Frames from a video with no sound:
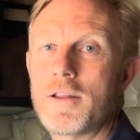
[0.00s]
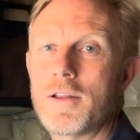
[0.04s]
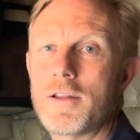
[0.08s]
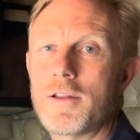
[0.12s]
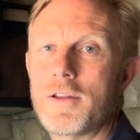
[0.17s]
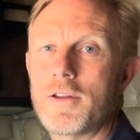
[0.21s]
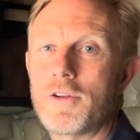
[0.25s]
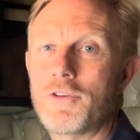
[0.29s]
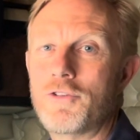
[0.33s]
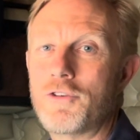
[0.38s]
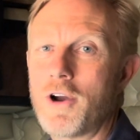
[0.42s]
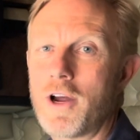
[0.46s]

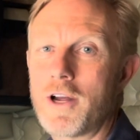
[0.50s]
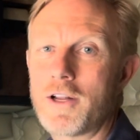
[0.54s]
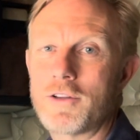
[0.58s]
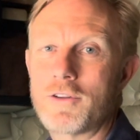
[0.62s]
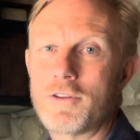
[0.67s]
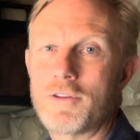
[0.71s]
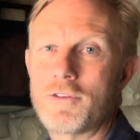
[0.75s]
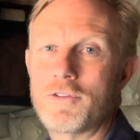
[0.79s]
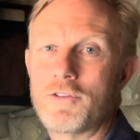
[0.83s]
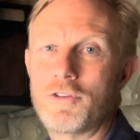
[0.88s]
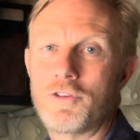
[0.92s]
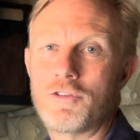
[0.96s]
The truck
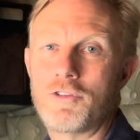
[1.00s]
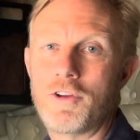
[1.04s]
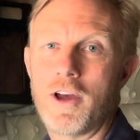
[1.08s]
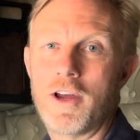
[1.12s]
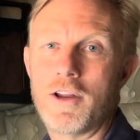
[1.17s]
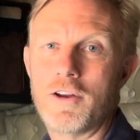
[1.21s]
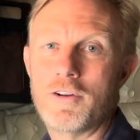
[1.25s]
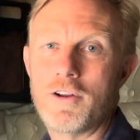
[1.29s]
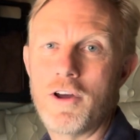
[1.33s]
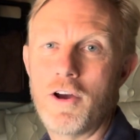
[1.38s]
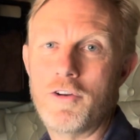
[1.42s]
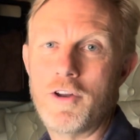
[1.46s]

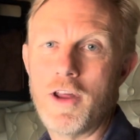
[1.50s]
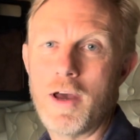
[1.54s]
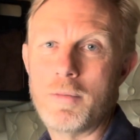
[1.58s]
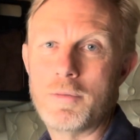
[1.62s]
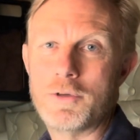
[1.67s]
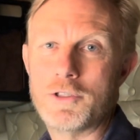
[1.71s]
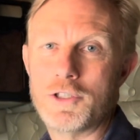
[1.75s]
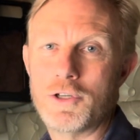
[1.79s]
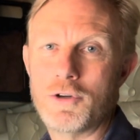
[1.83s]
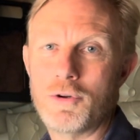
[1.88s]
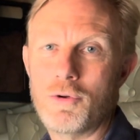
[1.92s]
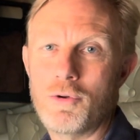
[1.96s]
sustained no
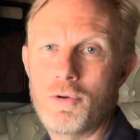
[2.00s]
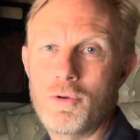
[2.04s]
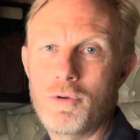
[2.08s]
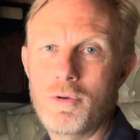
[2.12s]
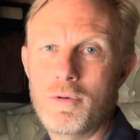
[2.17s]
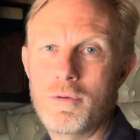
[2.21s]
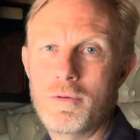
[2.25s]
damage at all.